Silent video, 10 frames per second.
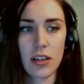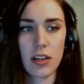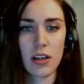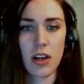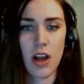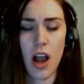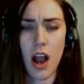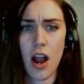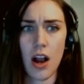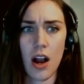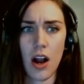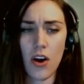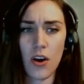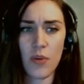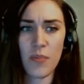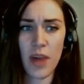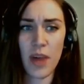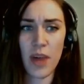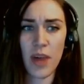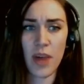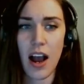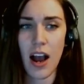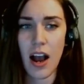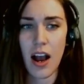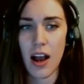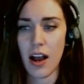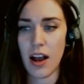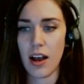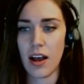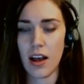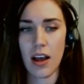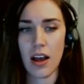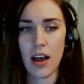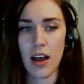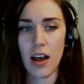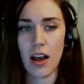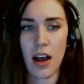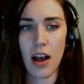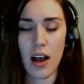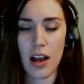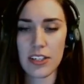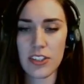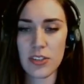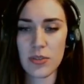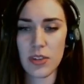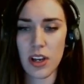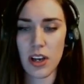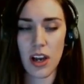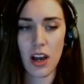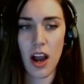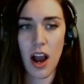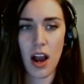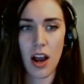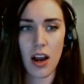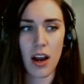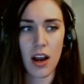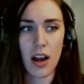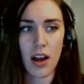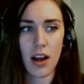I was um, like, oh, you meant to turn my volume off completely. Yeah, just, this is way too loud.